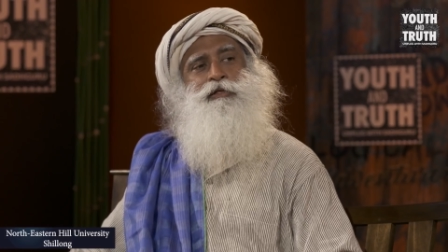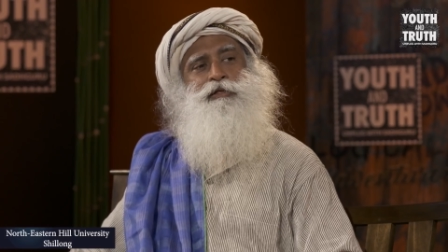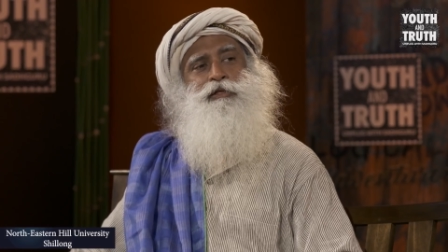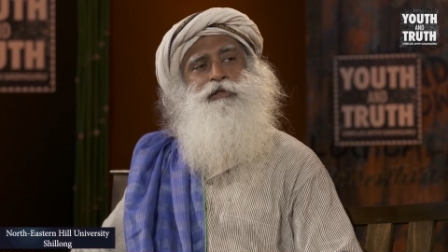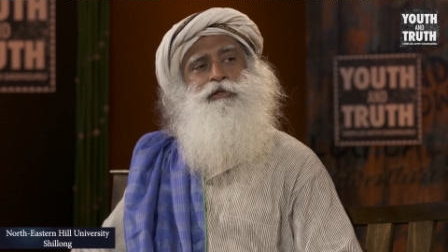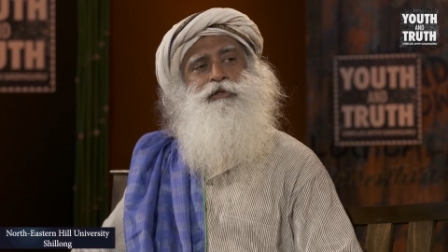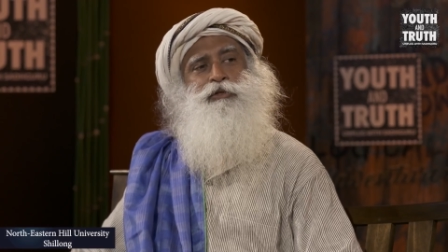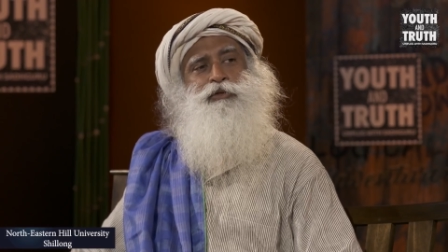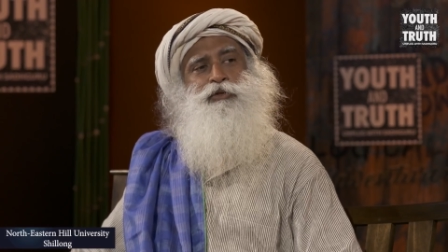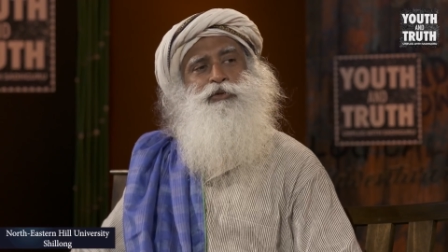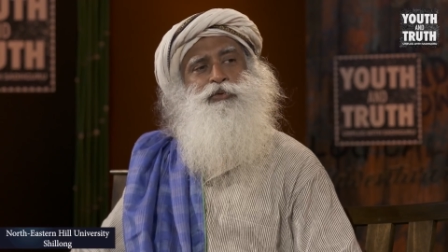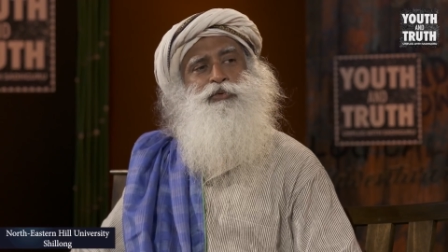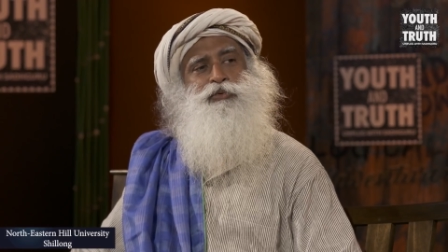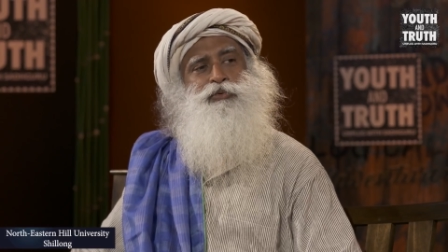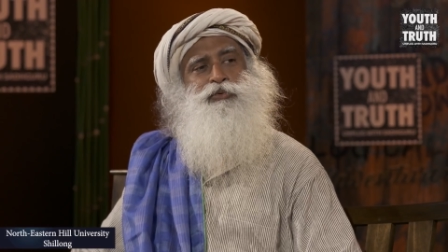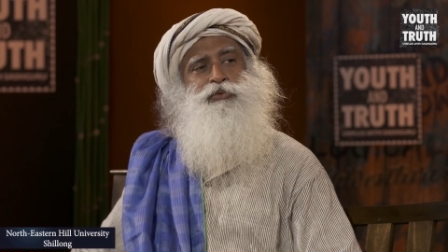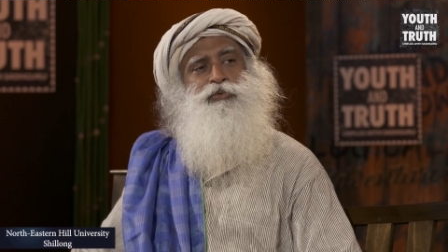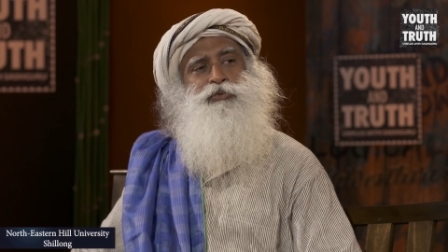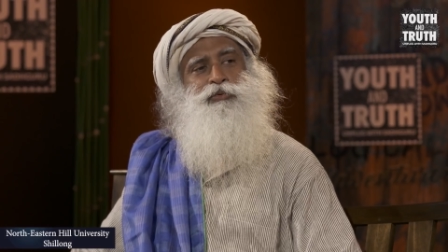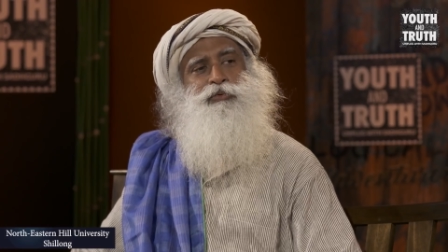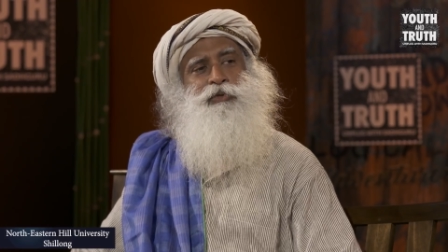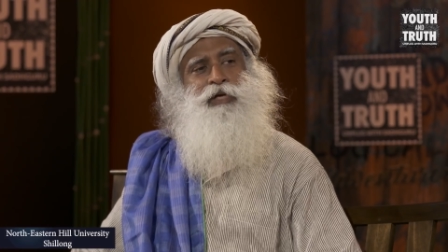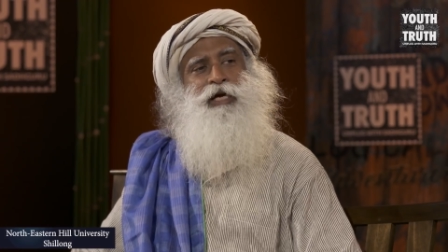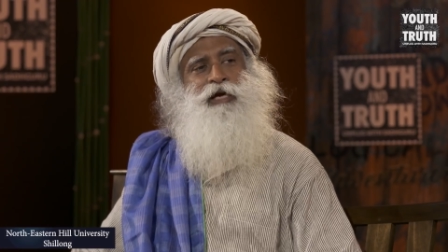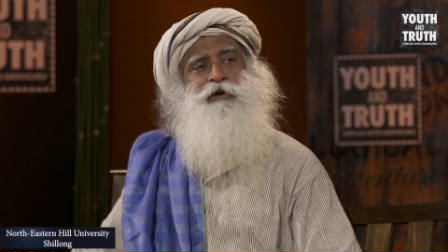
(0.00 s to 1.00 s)
is a
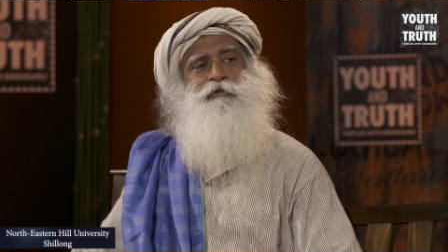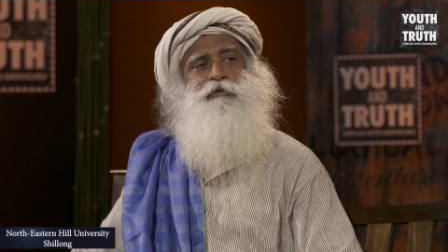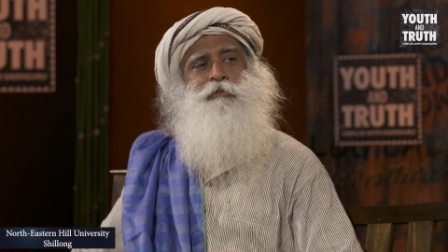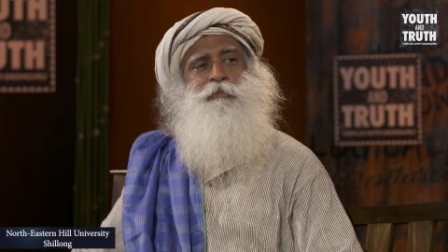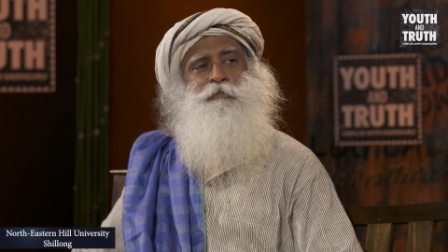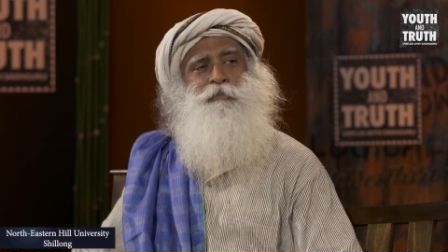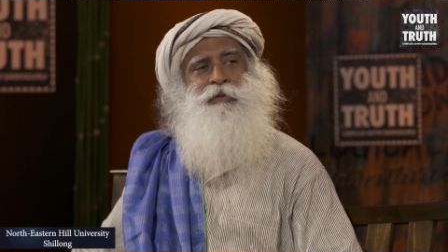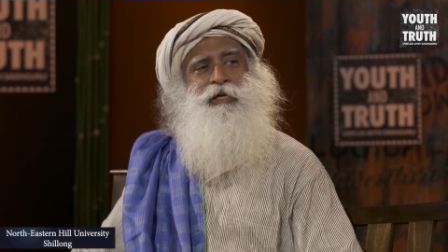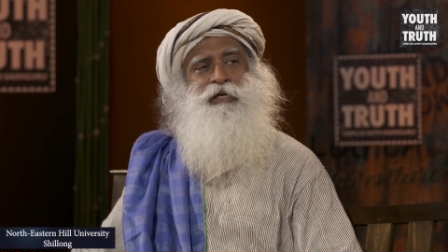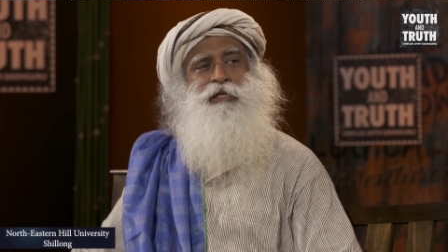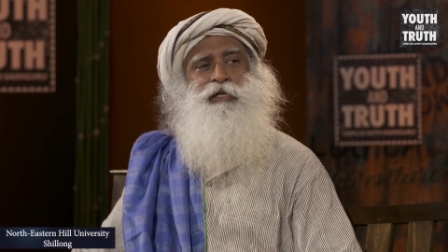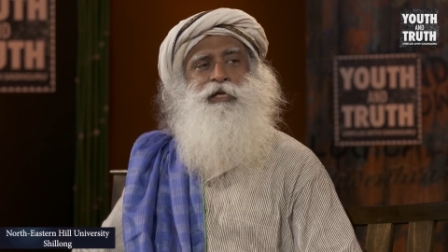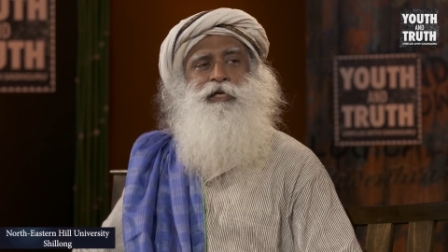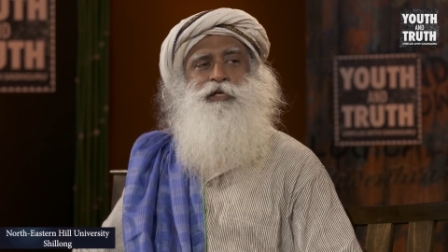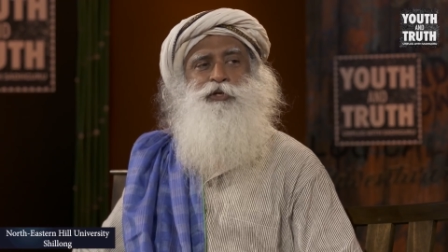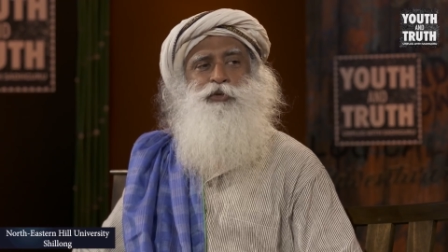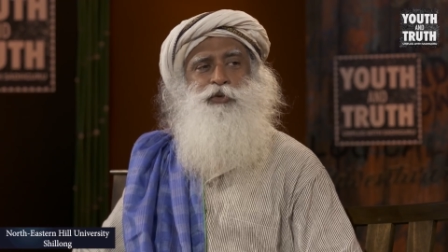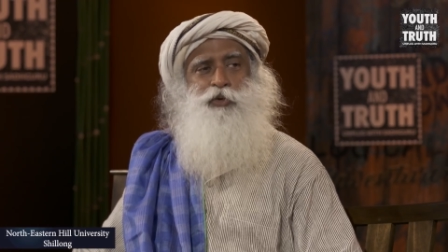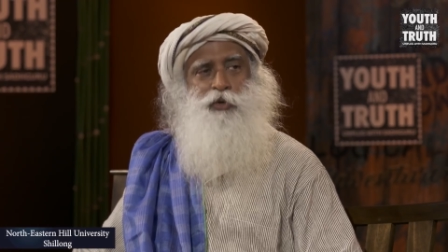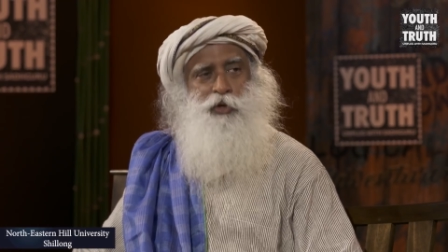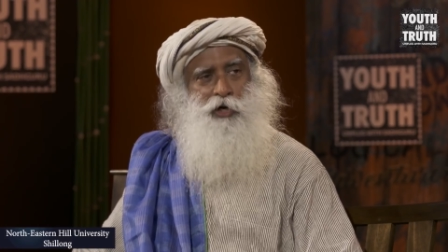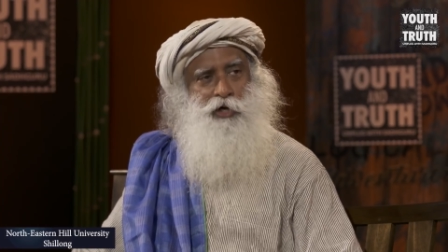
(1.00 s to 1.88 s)
new equipment that you